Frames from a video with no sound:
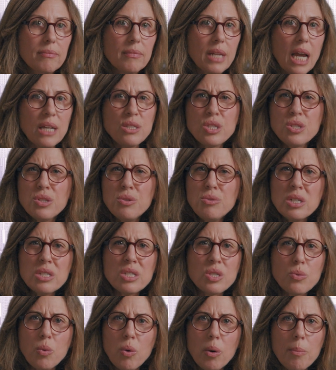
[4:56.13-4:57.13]
As soon
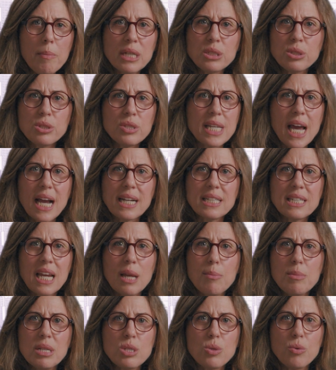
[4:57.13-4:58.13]
as the War Measures Act
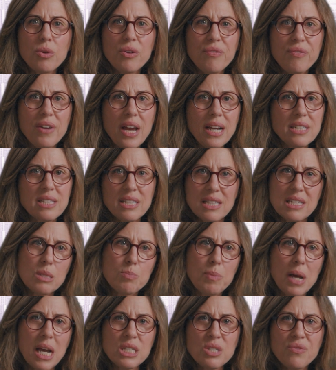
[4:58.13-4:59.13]
came into effect this
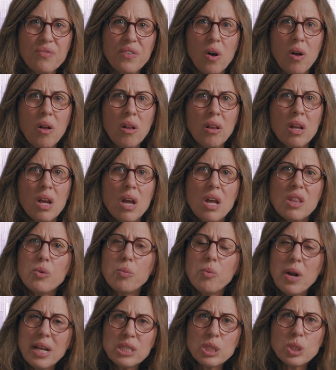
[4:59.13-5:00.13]
past fall, the
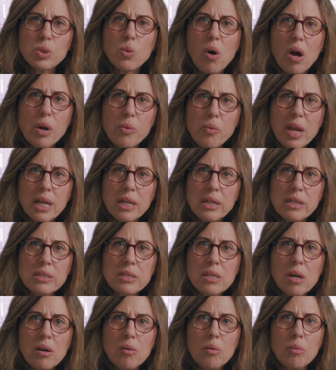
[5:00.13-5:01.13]
Red Squad raided
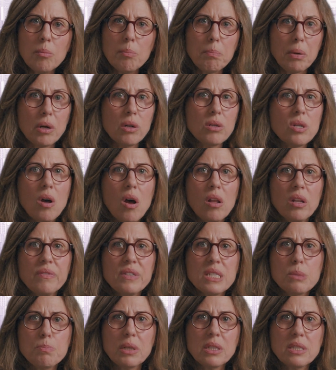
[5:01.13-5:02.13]
his home, burned all of
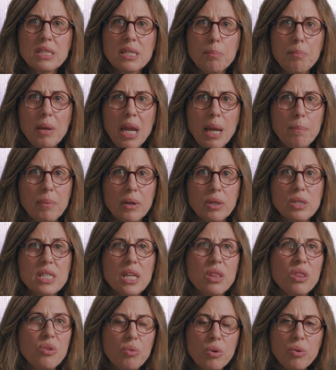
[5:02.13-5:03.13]
his books and papers,
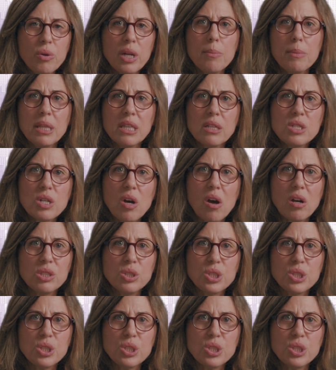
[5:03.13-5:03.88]
and threw him in the Don